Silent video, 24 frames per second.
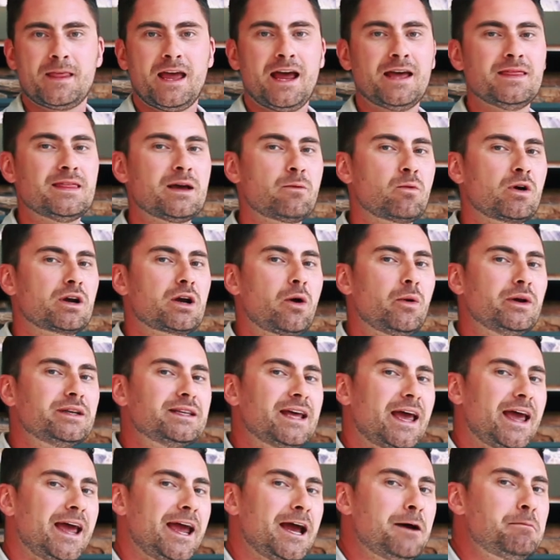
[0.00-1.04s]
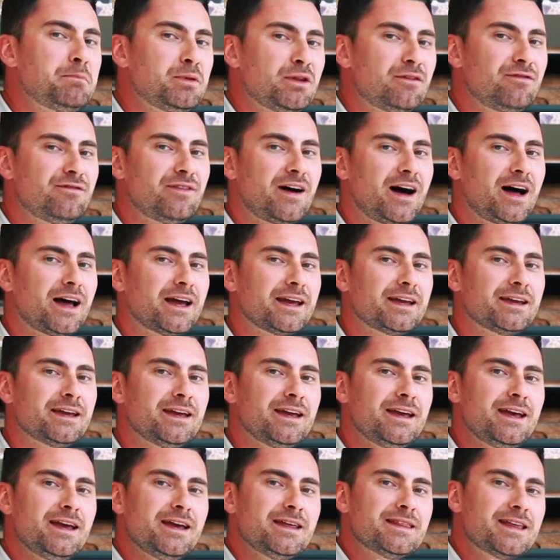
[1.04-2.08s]
And then we're going to amplify
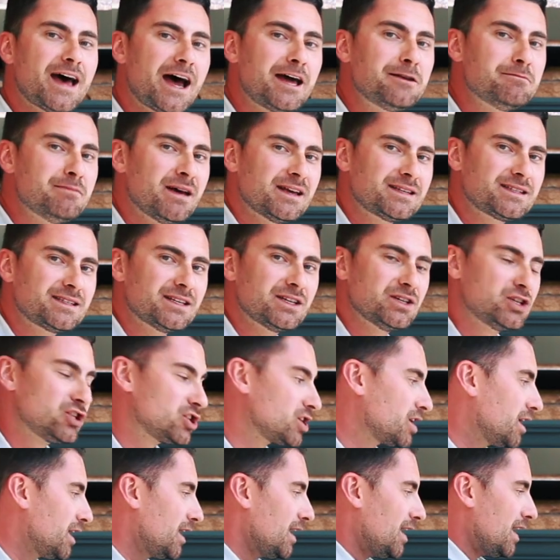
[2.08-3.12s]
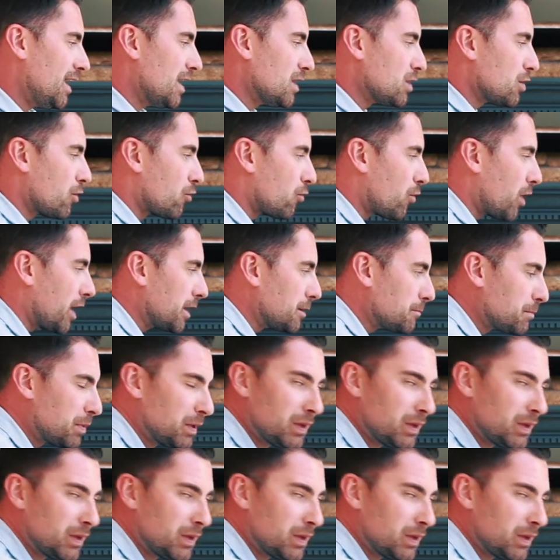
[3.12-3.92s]
that message in the right